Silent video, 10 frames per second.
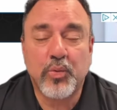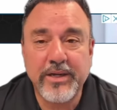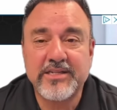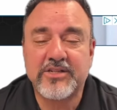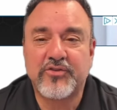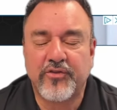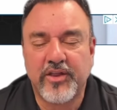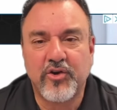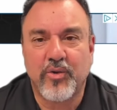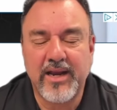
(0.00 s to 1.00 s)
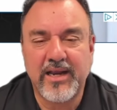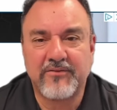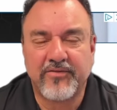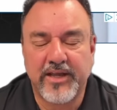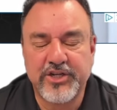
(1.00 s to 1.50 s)
reasons for the great
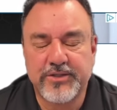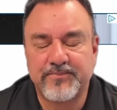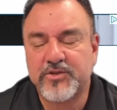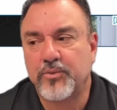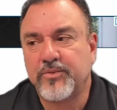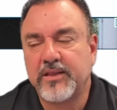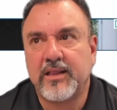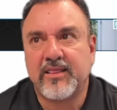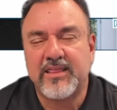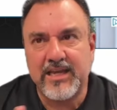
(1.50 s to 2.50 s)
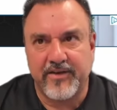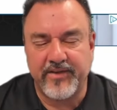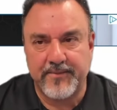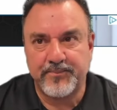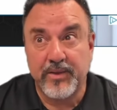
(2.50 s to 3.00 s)
inflation. So think of it.